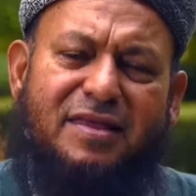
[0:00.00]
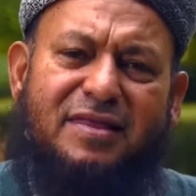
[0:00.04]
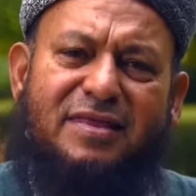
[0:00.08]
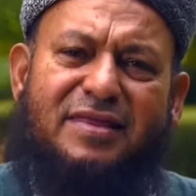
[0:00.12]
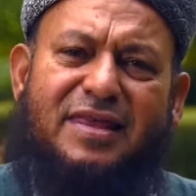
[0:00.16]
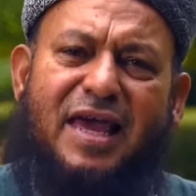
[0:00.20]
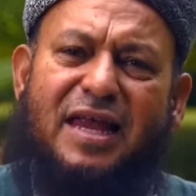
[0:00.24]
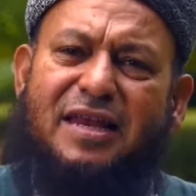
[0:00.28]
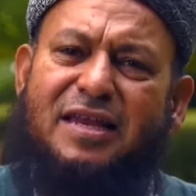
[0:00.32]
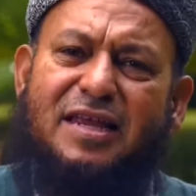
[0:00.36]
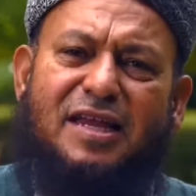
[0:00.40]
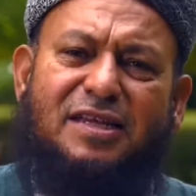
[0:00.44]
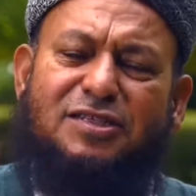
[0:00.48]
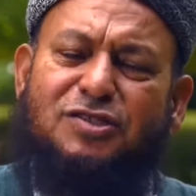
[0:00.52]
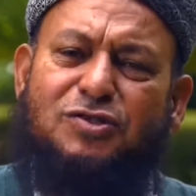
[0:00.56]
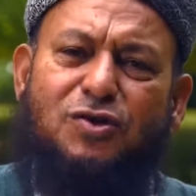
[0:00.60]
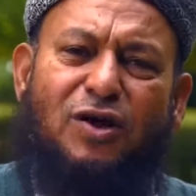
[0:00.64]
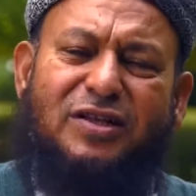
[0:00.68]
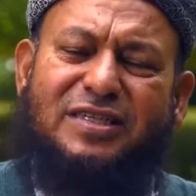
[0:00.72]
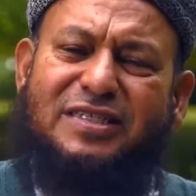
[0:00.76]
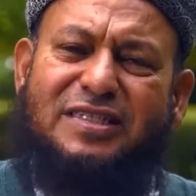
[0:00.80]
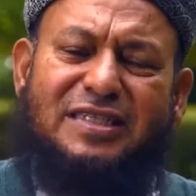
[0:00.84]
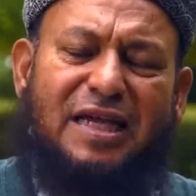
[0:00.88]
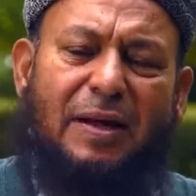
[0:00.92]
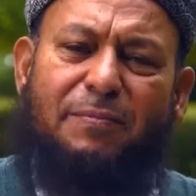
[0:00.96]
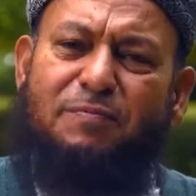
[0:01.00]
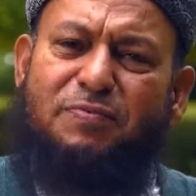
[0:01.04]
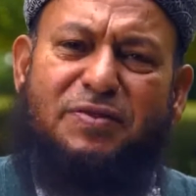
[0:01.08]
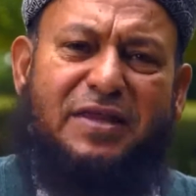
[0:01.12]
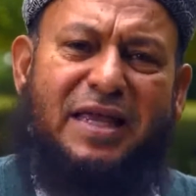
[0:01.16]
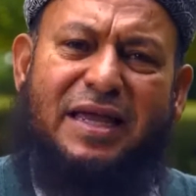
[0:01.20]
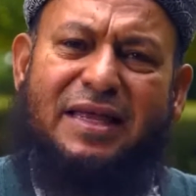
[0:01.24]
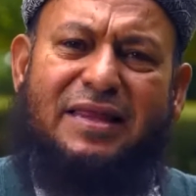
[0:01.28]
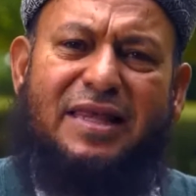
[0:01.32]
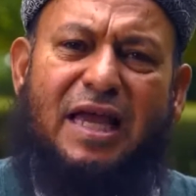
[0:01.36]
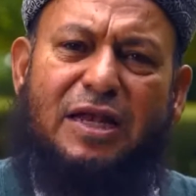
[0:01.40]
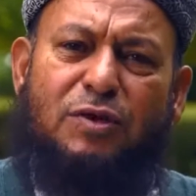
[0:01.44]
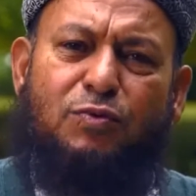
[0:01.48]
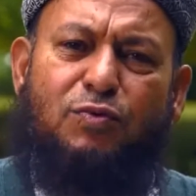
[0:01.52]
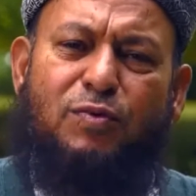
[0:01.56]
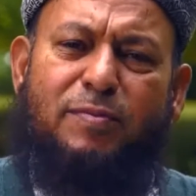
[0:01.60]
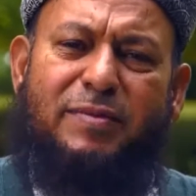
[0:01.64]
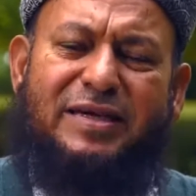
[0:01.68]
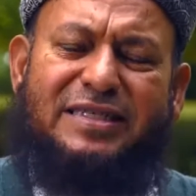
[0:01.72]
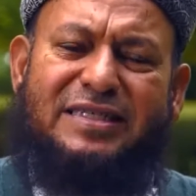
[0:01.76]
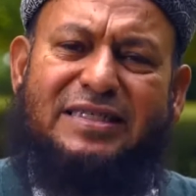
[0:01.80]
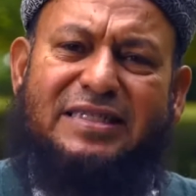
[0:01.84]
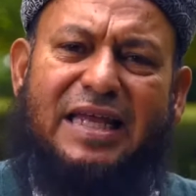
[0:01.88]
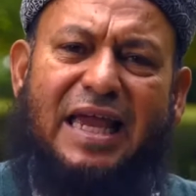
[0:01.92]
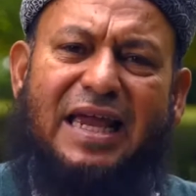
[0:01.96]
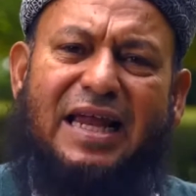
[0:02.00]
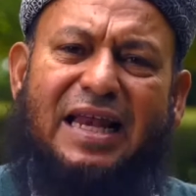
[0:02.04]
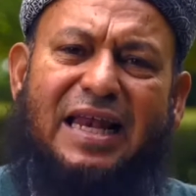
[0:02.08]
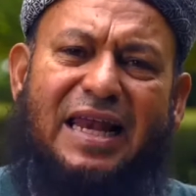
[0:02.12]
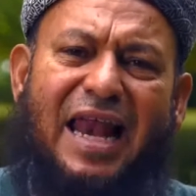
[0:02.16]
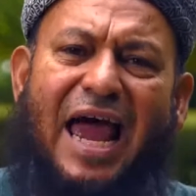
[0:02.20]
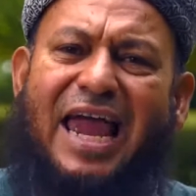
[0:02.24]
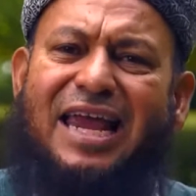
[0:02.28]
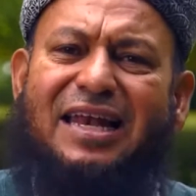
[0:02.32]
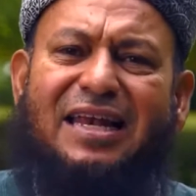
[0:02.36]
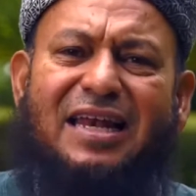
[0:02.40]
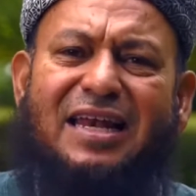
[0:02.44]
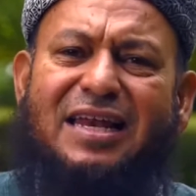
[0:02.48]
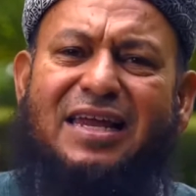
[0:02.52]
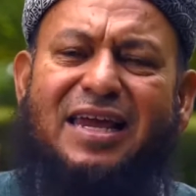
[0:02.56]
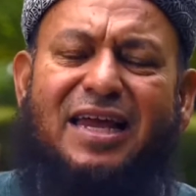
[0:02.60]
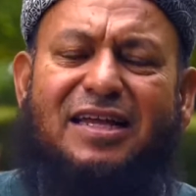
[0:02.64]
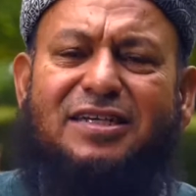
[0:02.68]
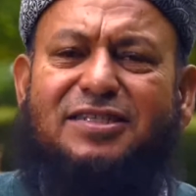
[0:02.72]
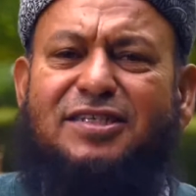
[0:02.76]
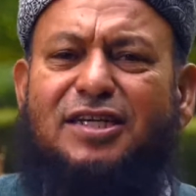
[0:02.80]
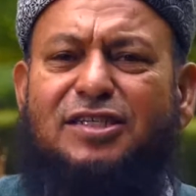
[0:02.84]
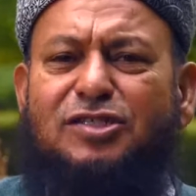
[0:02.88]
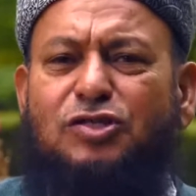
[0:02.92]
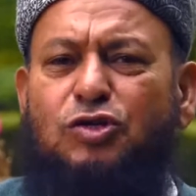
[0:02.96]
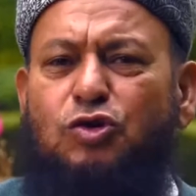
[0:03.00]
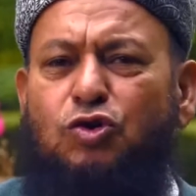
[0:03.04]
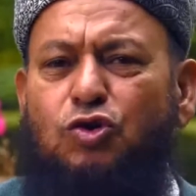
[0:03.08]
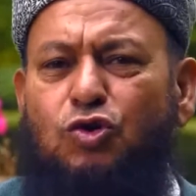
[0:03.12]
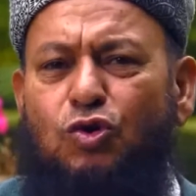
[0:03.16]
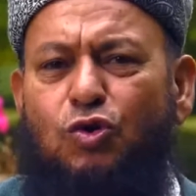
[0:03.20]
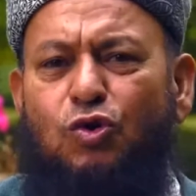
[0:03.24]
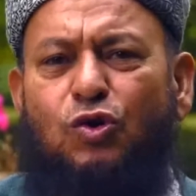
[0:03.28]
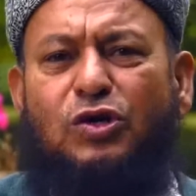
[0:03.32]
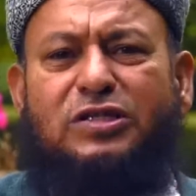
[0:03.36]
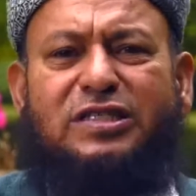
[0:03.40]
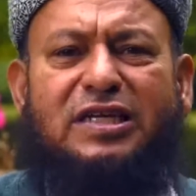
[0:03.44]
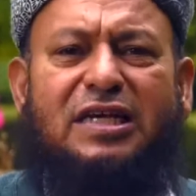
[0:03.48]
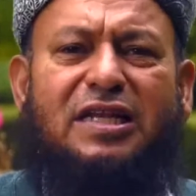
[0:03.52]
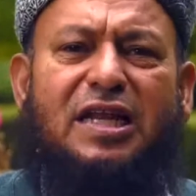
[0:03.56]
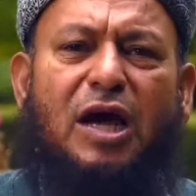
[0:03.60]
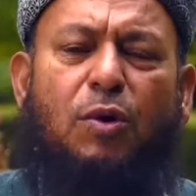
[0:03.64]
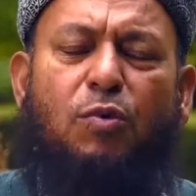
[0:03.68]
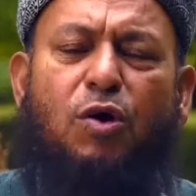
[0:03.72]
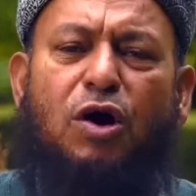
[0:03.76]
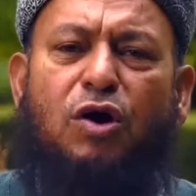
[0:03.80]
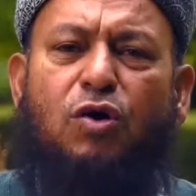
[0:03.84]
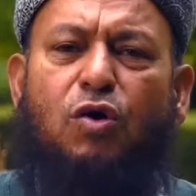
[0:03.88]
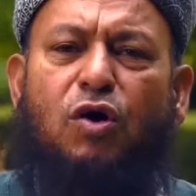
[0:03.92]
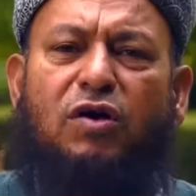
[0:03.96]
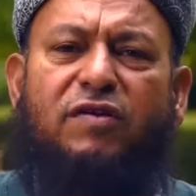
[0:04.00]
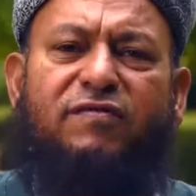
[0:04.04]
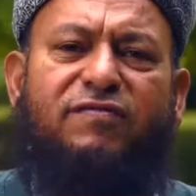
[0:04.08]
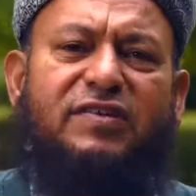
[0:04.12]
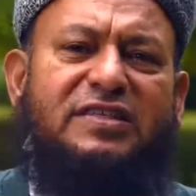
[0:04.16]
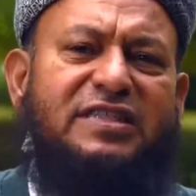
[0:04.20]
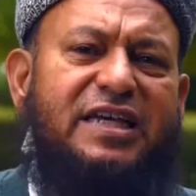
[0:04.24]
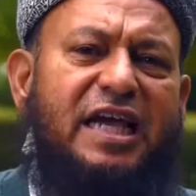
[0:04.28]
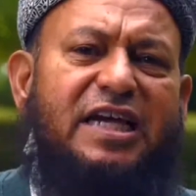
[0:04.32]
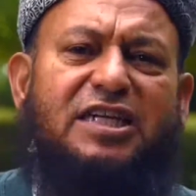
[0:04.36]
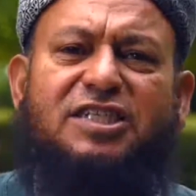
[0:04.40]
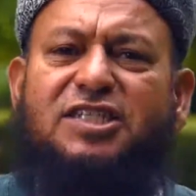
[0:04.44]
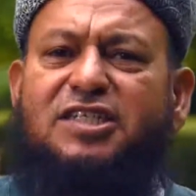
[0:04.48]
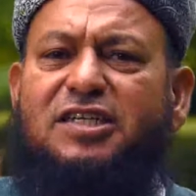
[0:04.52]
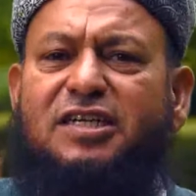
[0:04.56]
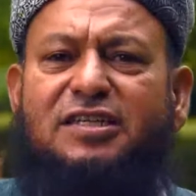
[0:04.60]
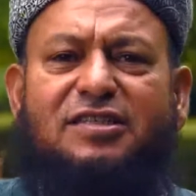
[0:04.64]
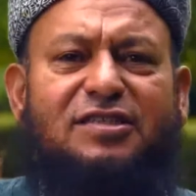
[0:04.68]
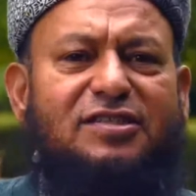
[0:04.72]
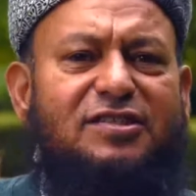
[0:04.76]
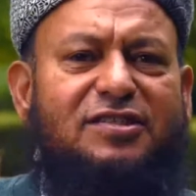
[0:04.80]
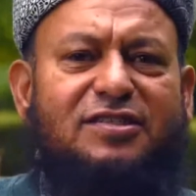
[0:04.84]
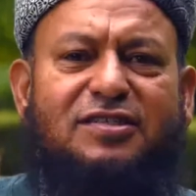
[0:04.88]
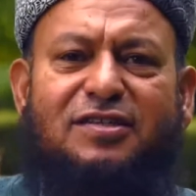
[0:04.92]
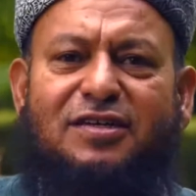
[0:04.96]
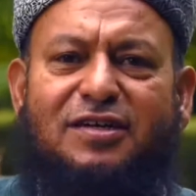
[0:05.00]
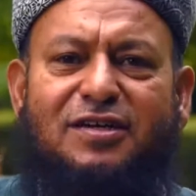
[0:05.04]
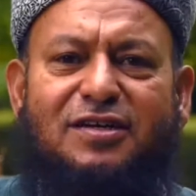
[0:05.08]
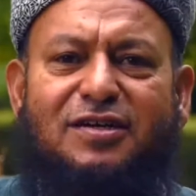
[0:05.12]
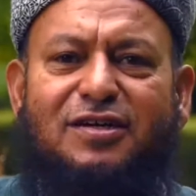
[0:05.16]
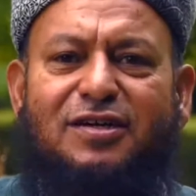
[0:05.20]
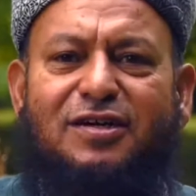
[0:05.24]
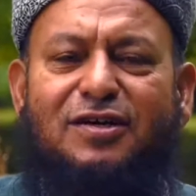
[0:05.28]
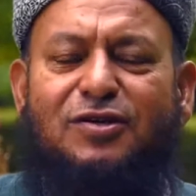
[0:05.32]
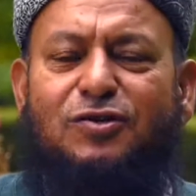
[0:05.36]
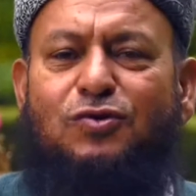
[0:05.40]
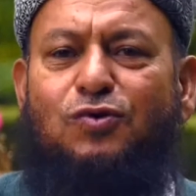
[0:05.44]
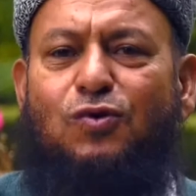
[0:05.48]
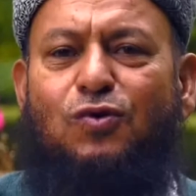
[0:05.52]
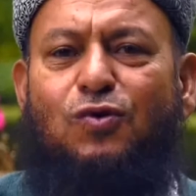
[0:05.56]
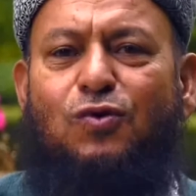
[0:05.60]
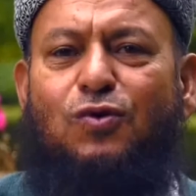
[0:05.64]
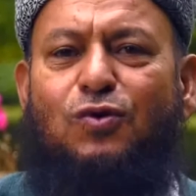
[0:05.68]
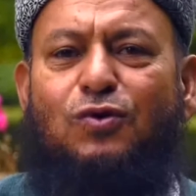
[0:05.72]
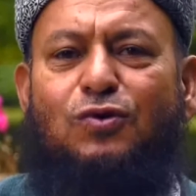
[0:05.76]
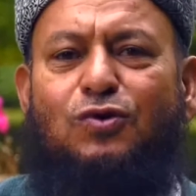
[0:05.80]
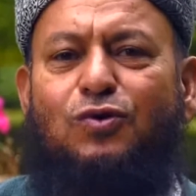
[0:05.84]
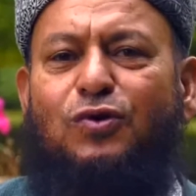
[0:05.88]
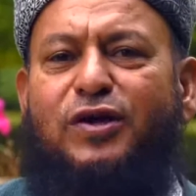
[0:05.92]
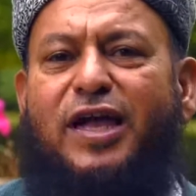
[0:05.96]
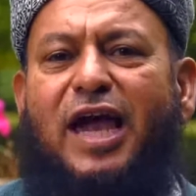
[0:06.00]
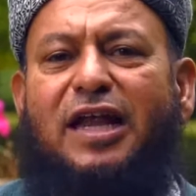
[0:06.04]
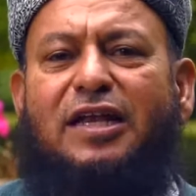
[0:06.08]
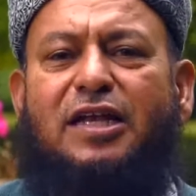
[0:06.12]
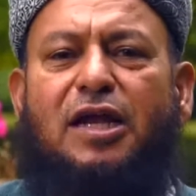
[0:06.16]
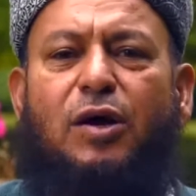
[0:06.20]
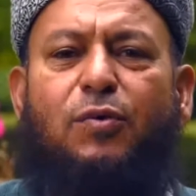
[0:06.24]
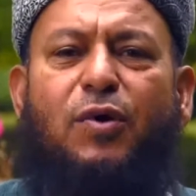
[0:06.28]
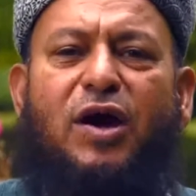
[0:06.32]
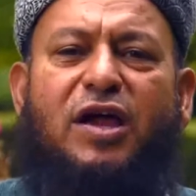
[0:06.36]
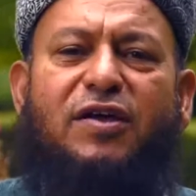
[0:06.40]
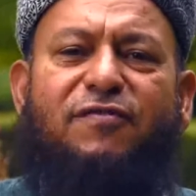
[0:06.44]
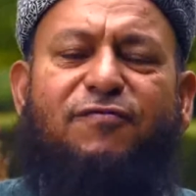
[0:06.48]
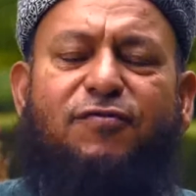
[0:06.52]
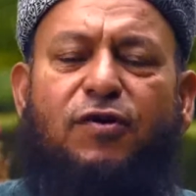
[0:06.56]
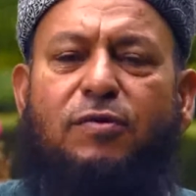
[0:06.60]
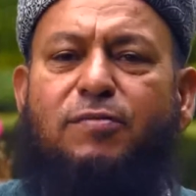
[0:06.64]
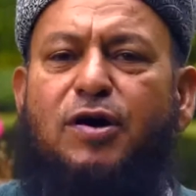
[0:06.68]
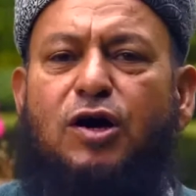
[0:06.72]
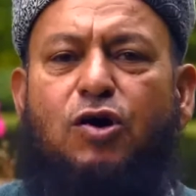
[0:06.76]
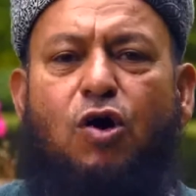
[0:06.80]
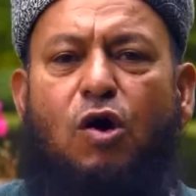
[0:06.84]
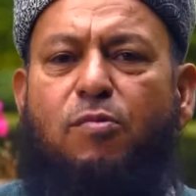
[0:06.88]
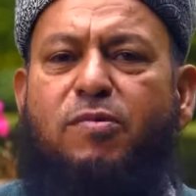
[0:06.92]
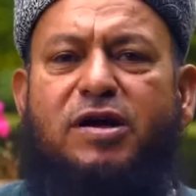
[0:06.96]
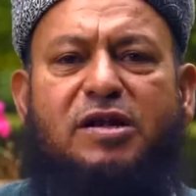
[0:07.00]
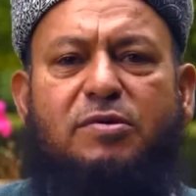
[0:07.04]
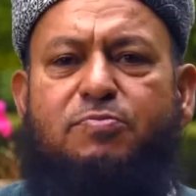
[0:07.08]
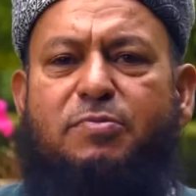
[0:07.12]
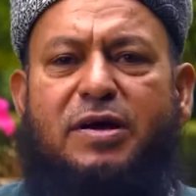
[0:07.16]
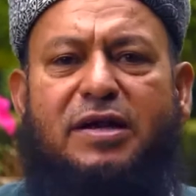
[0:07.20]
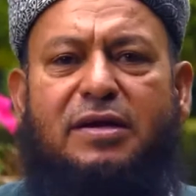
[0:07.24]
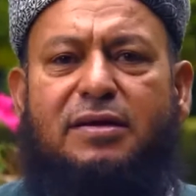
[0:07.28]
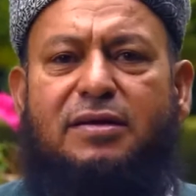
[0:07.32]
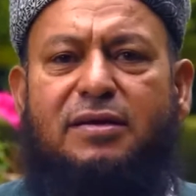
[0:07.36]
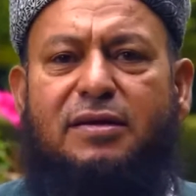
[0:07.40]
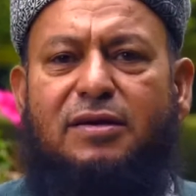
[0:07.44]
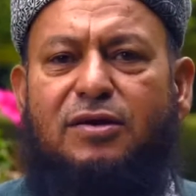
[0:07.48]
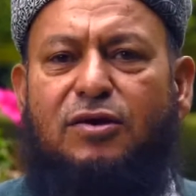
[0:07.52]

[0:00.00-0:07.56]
that it's not something that we must take lightly and just use in our conversations to, to get away from a commitment.